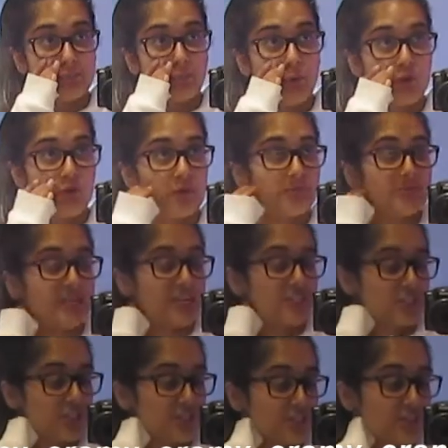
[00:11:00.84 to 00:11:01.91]
small group
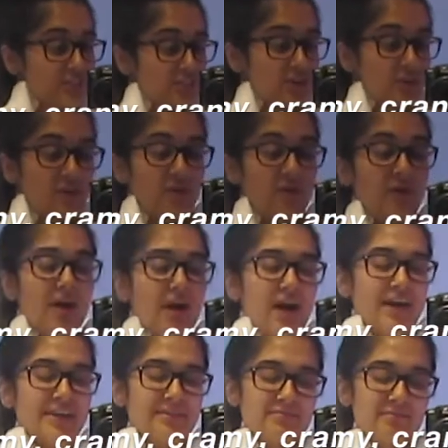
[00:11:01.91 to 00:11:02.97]
sessions, so
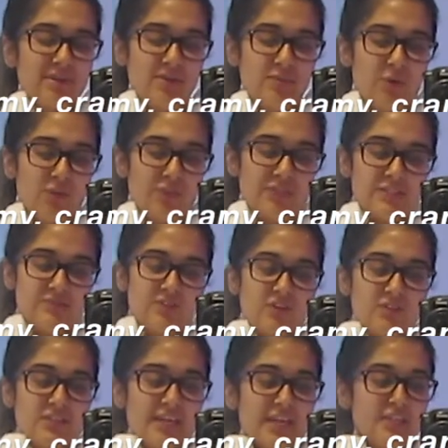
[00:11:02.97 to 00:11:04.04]
I didn't really want this
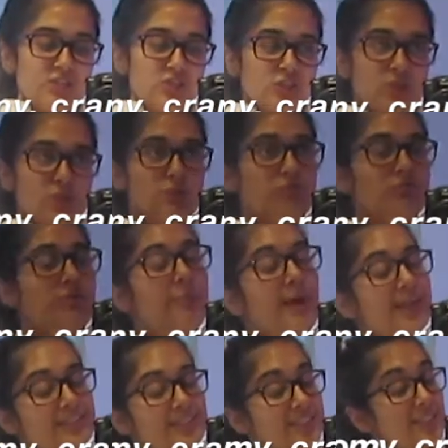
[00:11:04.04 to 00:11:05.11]
vlog to get too
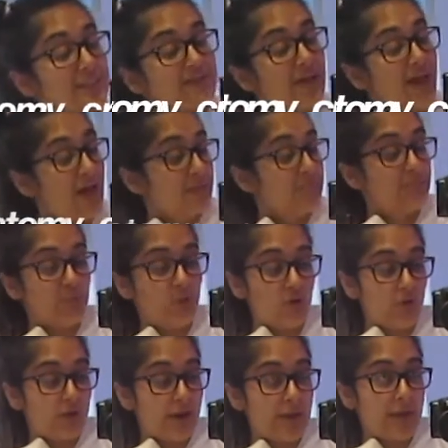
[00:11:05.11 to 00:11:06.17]
repetitive and
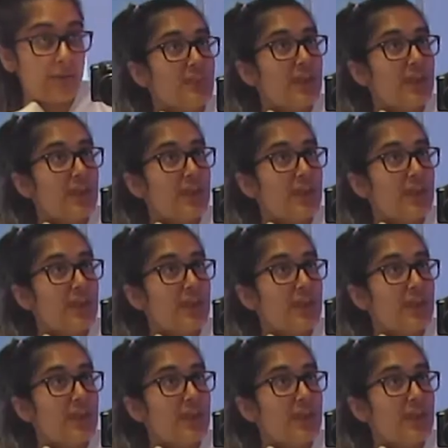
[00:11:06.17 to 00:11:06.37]
boring.